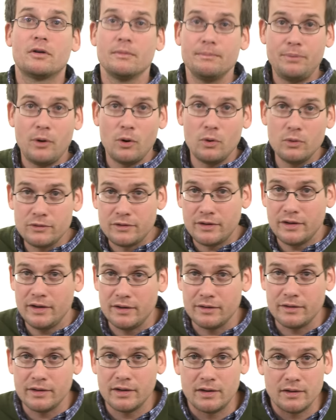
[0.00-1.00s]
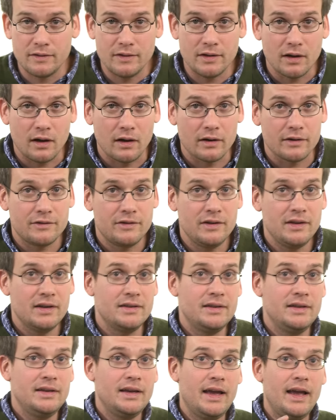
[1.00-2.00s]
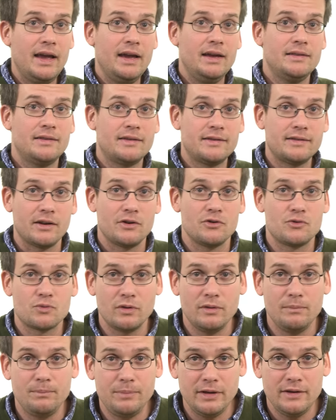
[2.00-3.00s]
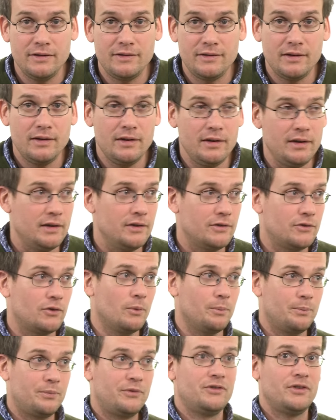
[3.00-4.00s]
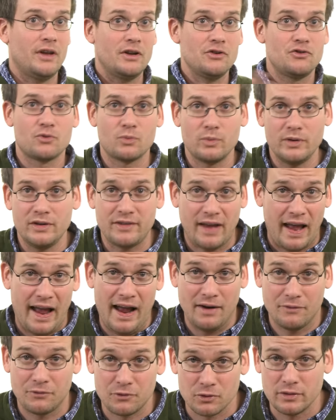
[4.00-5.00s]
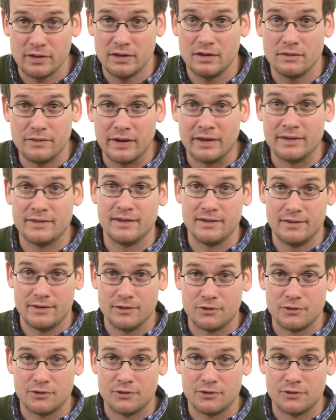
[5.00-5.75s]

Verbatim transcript: composed the Iliad and the Odyssey in the eighth century B C E, so centuries after the events it